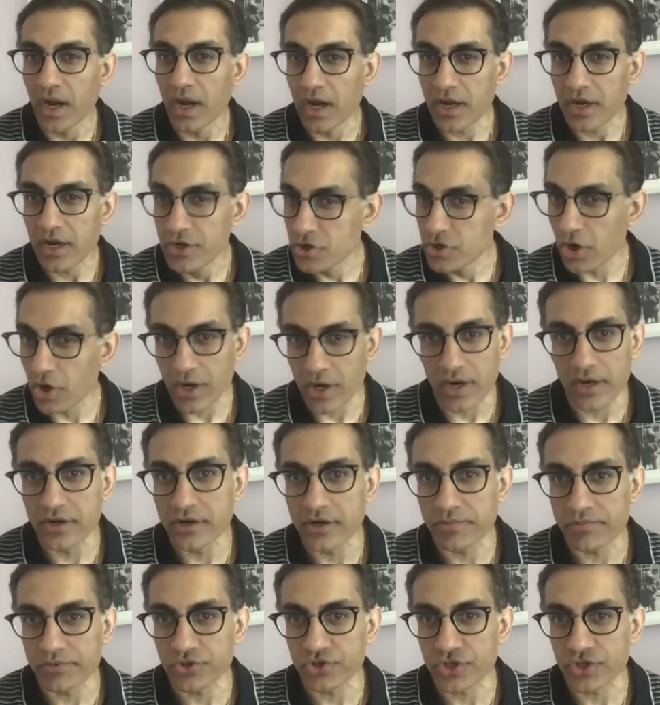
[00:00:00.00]
Not
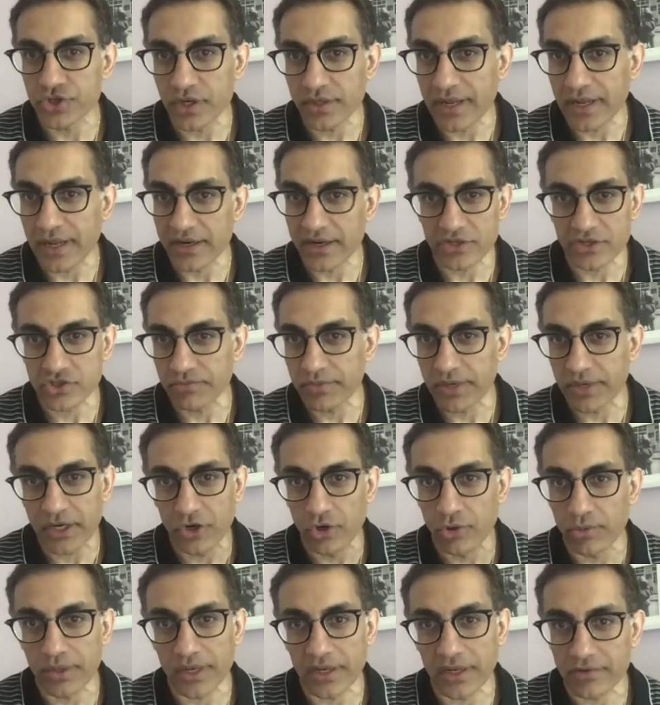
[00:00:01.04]
100%, that doesn't mean
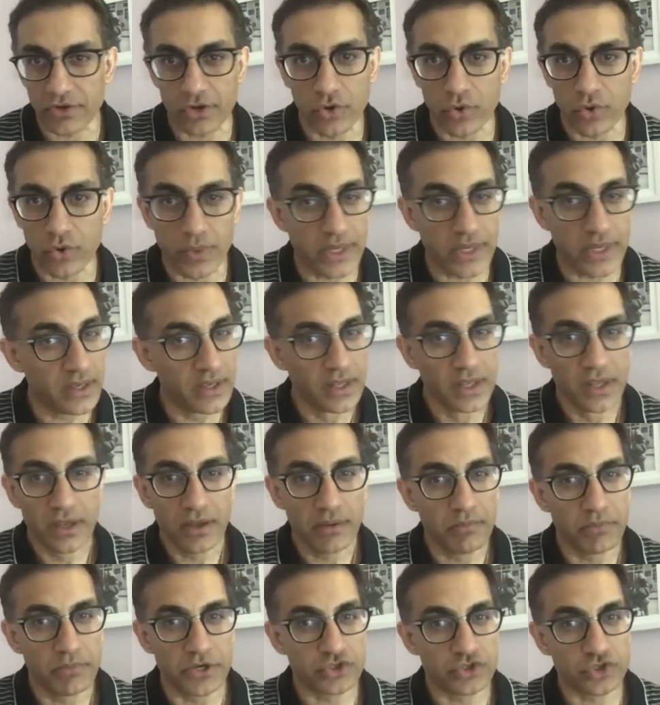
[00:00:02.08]
globalization will go away.
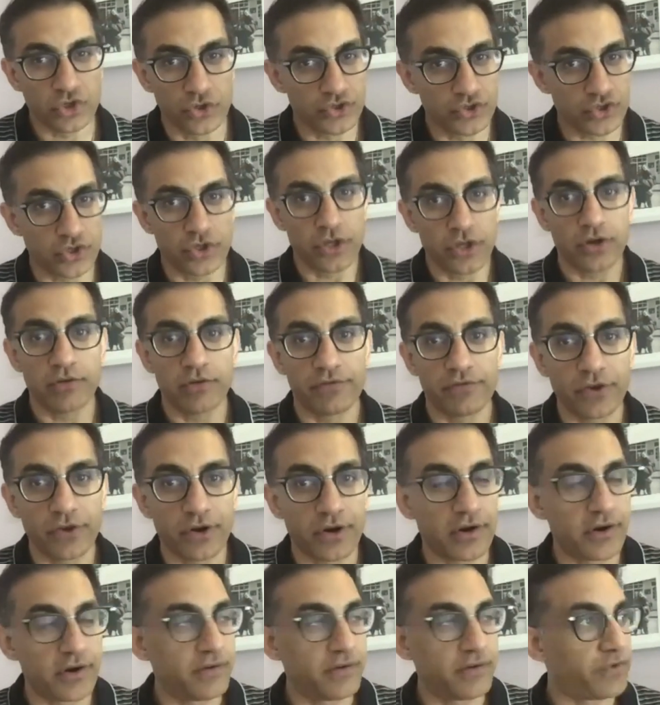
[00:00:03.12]
But so you know, if
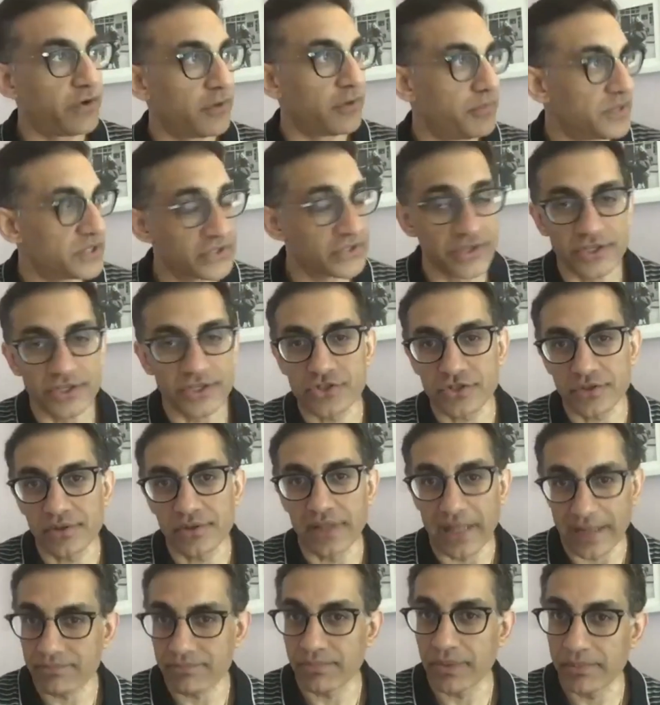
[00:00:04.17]
you're a business,
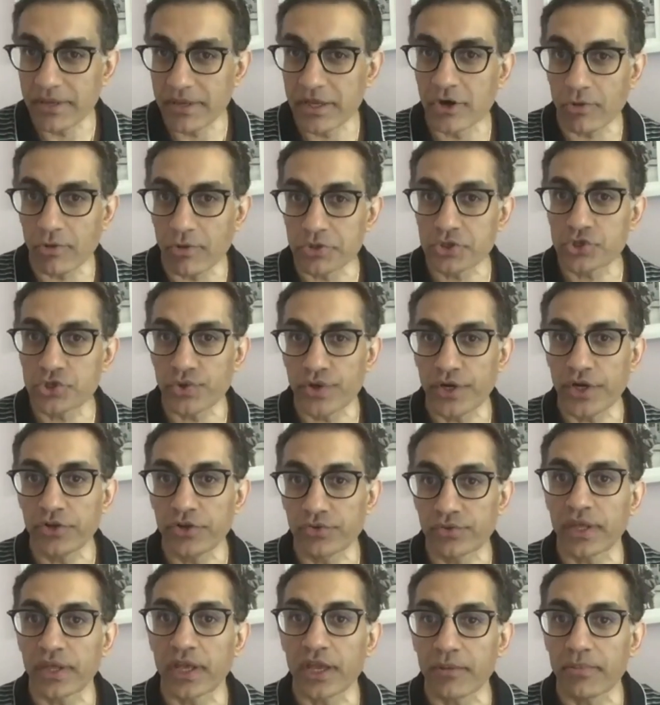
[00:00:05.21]
that may be an opportunity to
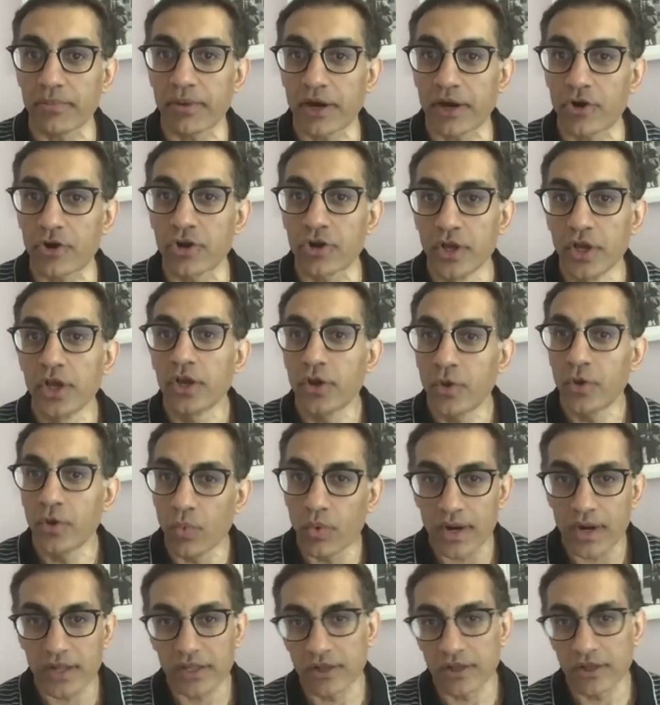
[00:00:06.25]
think about
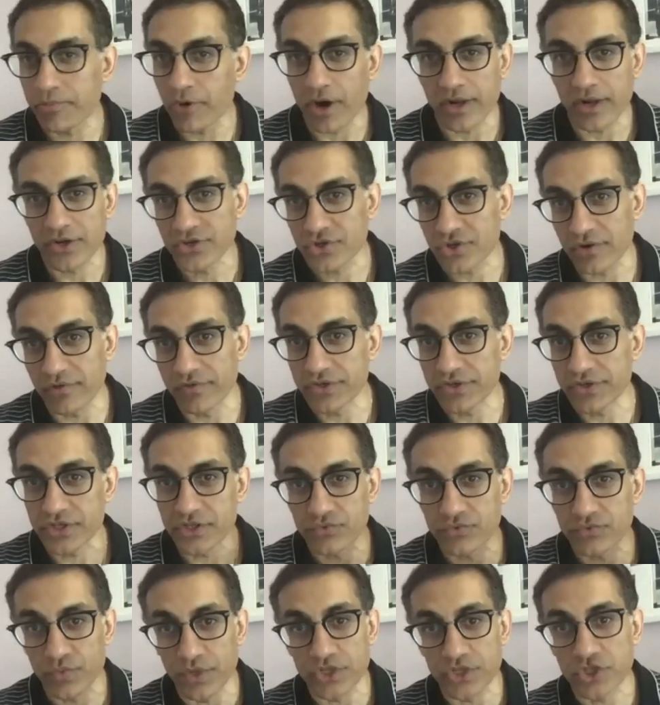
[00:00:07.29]
what are the product
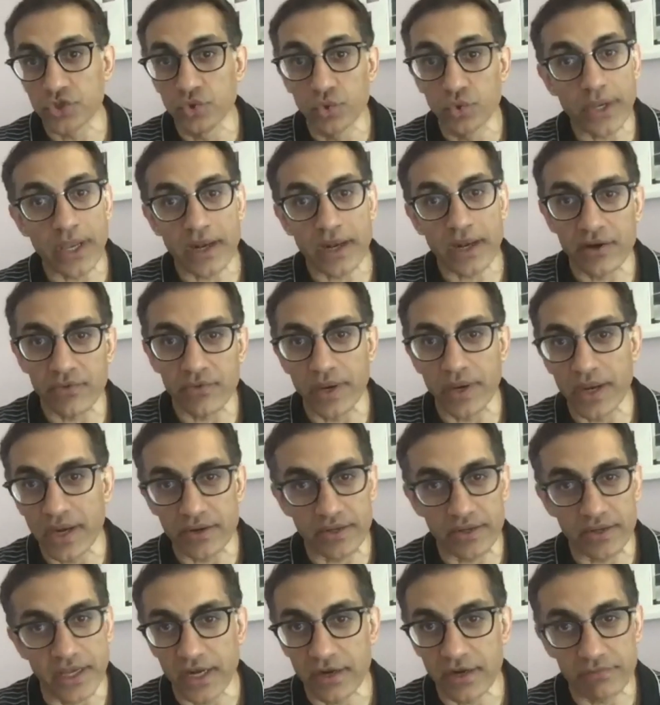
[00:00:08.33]
services which you can create
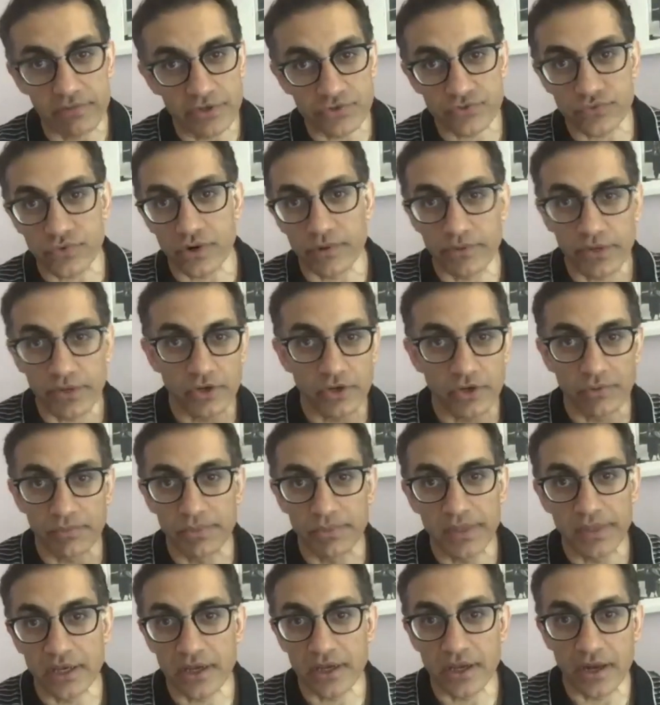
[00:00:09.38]
here, which were, you know,
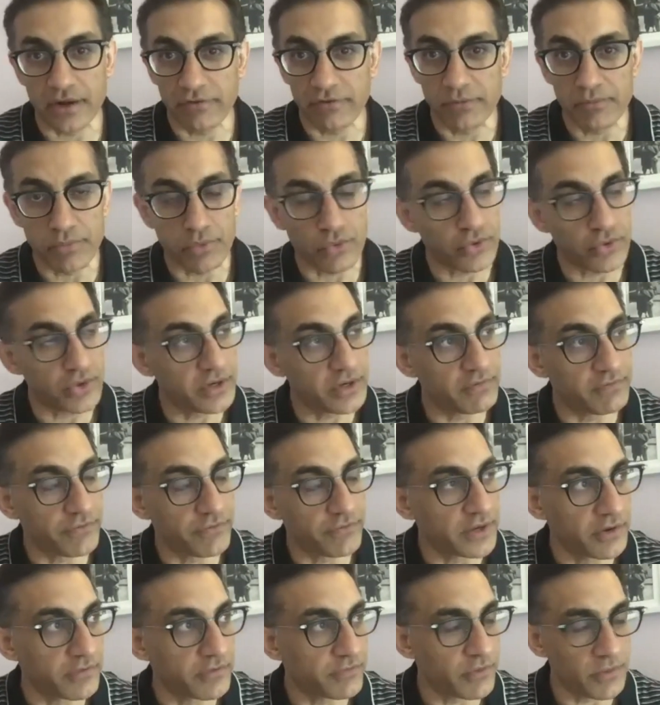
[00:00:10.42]
being kind of imported from, you
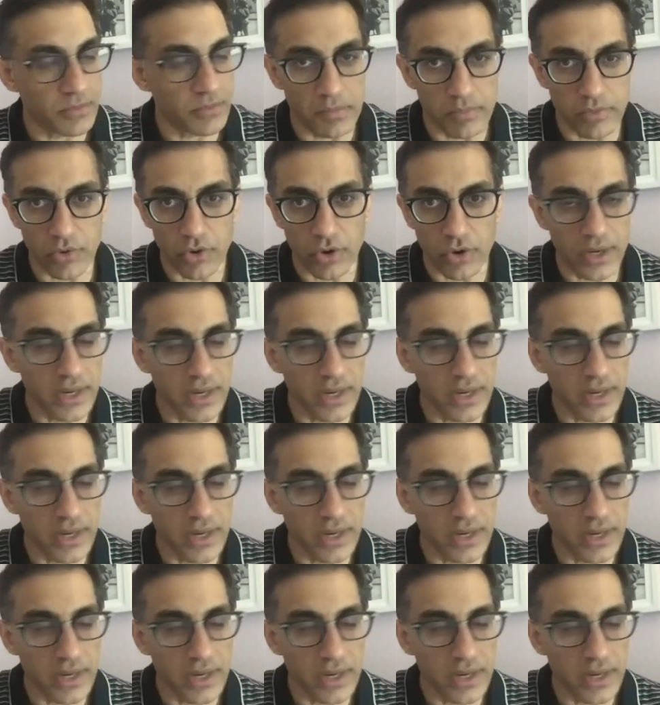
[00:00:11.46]
know, from abroad.